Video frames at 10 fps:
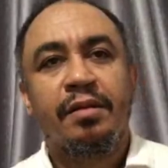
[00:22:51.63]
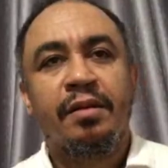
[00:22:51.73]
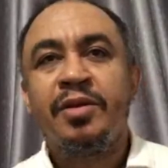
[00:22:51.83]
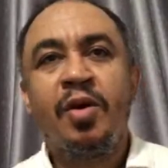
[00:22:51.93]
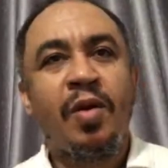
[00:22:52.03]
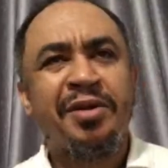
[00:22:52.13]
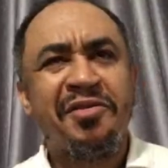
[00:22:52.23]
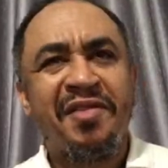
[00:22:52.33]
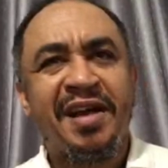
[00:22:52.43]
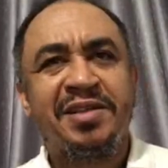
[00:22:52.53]
No, I no
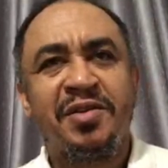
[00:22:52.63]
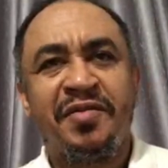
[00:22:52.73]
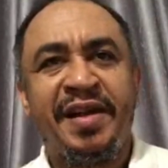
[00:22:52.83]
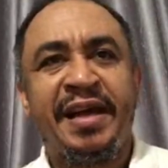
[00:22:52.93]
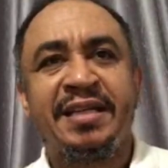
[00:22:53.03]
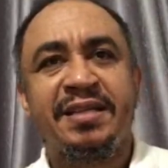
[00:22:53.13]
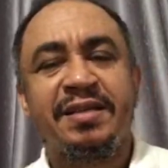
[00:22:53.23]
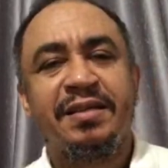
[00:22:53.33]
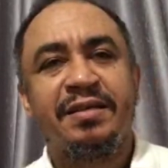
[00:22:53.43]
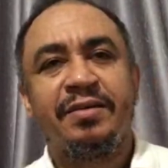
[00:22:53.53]
vex. So vex
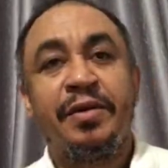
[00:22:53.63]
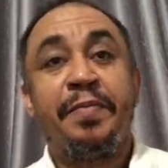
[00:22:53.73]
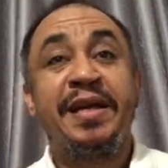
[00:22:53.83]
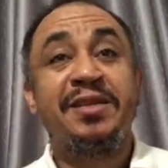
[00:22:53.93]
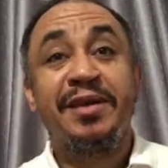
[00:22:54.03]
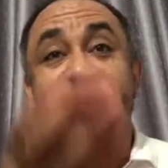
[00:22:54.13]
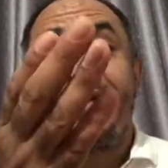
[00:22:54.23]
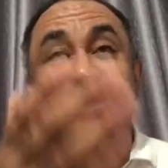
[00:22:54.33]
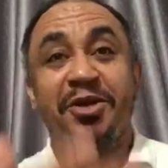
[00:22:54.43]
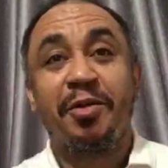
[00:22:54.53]
with person we never
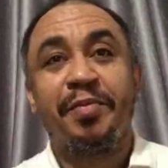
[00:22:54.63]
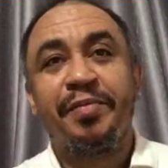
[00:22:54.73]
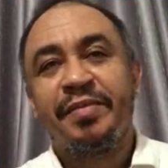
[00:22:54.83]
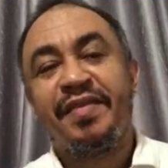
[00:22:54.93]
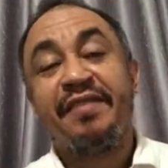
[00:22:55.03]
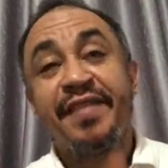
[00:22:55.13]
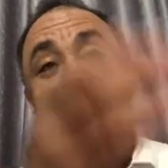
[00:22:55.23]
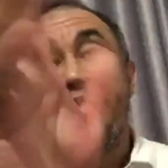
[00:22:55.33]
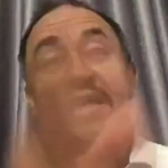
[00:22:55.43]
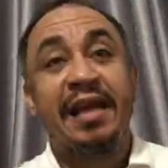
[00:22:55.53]
chop. If I vex
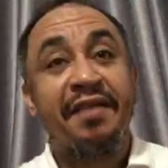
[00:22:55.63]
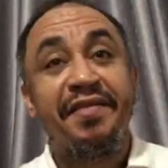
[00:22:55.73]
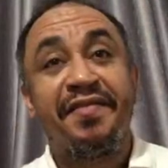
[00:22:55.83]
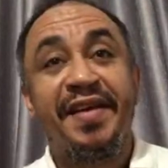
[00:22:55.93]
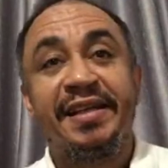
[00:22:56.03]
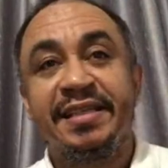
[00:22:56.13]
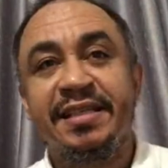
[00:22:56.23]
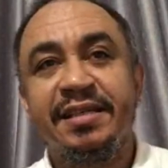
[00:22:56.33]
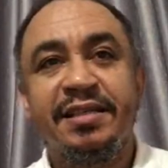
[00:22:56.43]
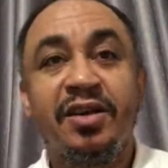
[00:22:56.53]
with her, if he faint,
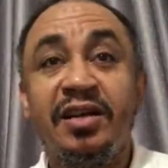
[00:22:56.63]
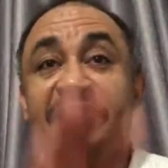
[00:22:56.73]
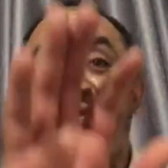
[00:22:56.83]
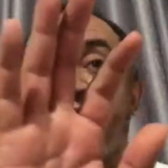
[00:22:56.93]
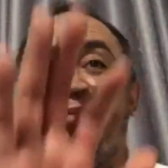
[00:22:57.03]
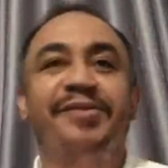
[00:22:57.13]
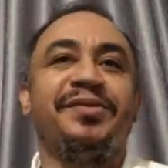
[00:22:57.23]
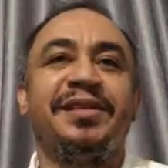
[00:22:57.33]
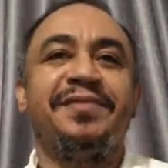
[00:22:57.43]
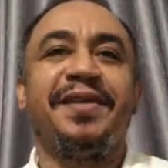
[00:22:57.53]
don't leave him.
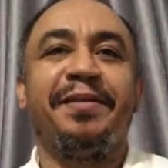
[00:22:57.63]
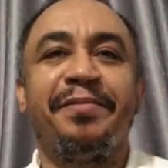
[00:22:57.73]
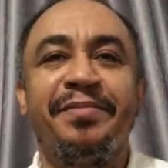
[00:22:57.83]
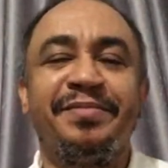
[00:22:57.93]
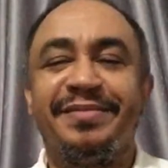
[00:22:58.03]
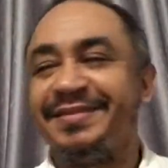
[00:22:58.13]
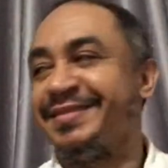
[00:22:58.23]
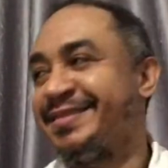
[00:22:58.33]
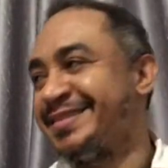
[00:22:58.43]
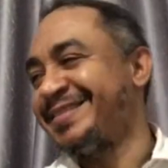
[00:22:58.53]
Leave him.
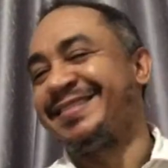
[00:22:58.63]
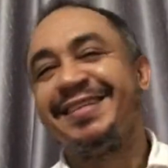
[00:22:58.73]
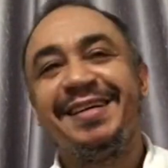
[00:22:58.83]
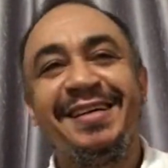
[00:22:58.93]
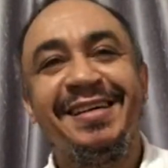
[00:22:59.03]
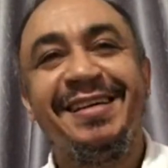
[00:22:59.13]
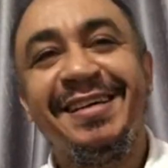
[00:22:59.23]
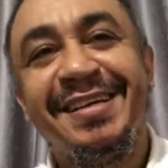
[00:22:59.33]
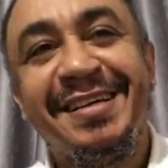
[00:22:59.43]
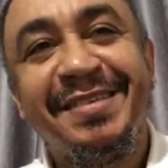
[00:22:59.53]

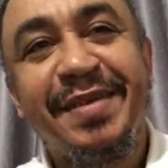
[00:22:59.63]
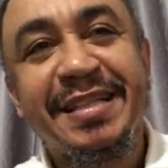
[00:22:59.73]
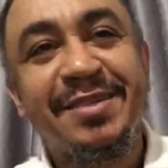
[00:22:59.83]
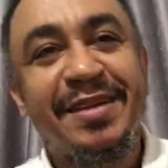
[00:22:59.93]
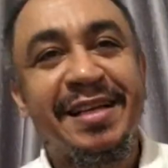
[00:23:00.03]
Person where they